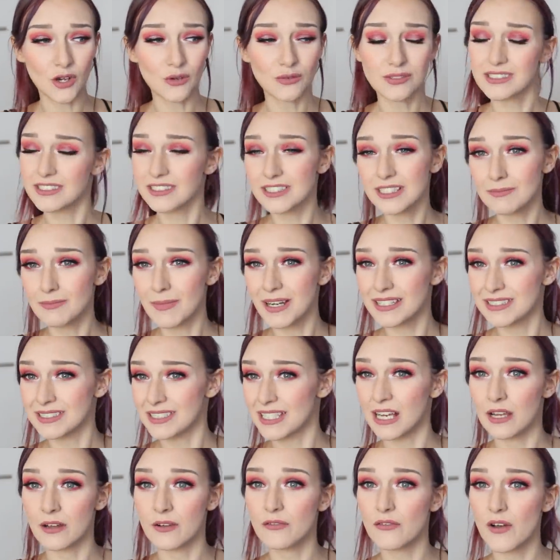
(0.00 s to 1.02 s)
don't see
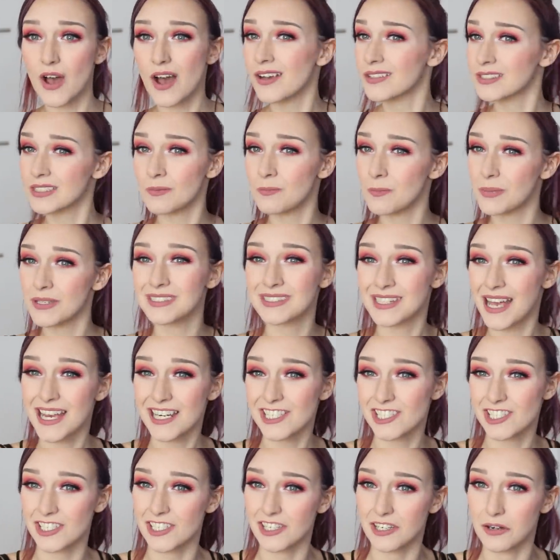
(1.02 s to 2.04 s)
myself as a
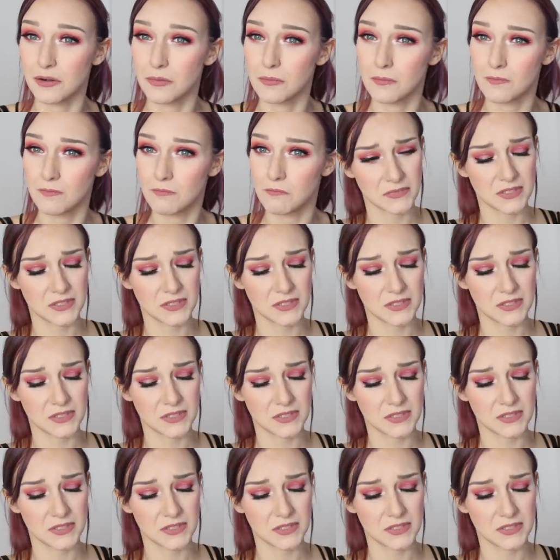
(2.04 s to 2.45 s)
possession.